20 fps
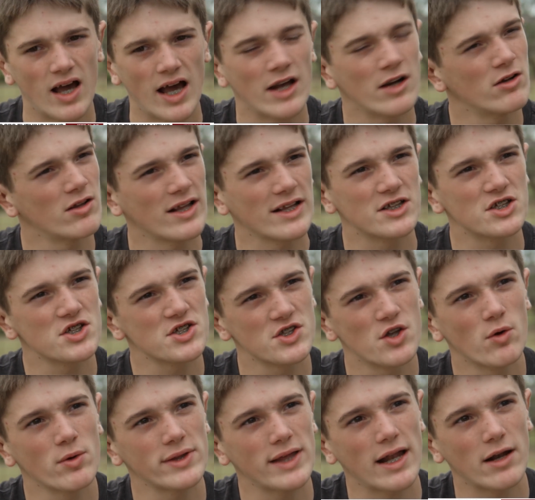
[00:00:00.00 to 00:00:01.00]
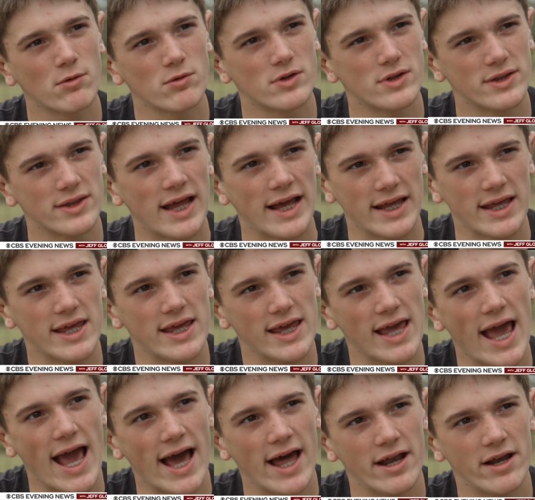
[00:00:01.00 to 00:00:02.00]
I don't know, like just knowing that w- that he
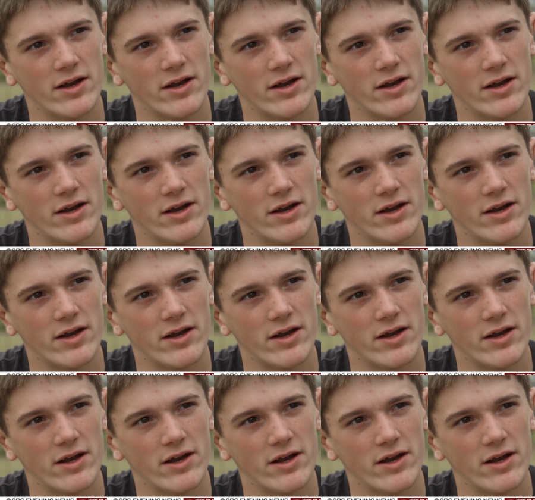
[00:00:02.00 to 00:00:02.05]
had